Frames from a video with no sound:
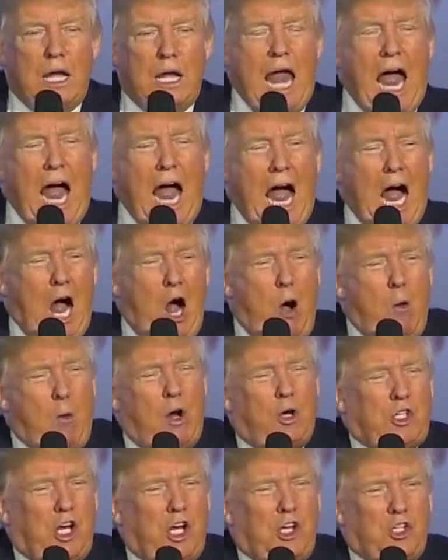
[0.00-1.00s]
Now
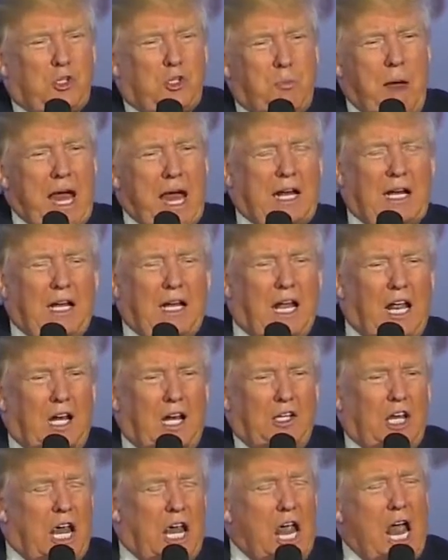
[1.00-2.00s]
we'll just make a
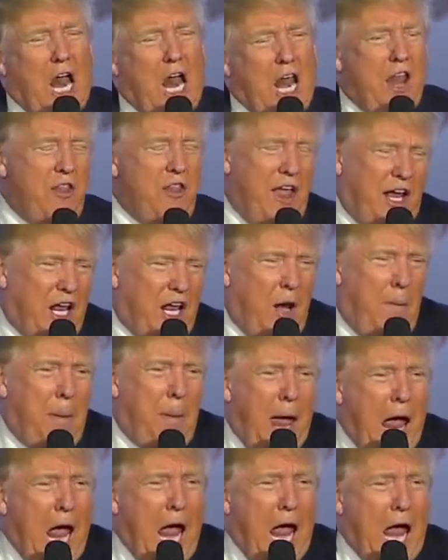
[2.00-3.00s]
little deal and they're going to
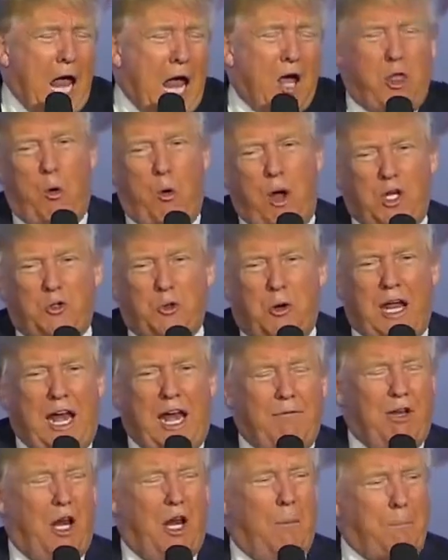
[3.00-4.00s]
pay. Otherwise we're going to
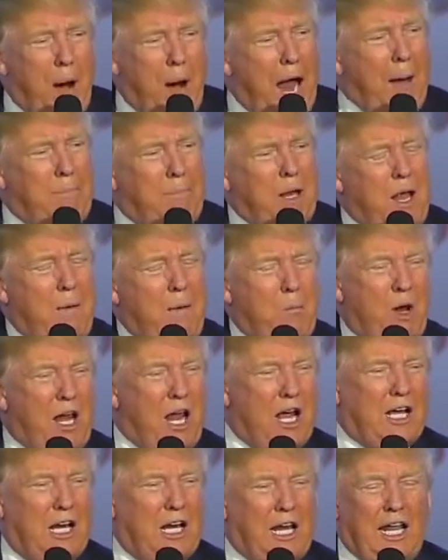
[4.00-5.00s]
have a little problem. We're
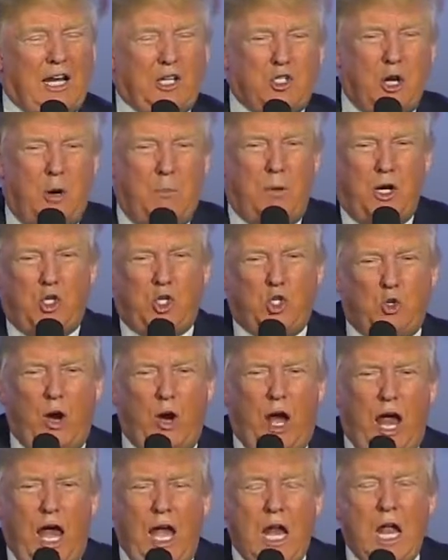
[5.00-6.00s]
not going to let so much
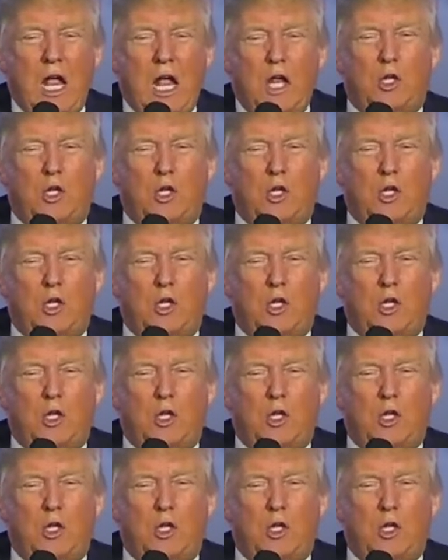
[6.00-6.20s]
trade.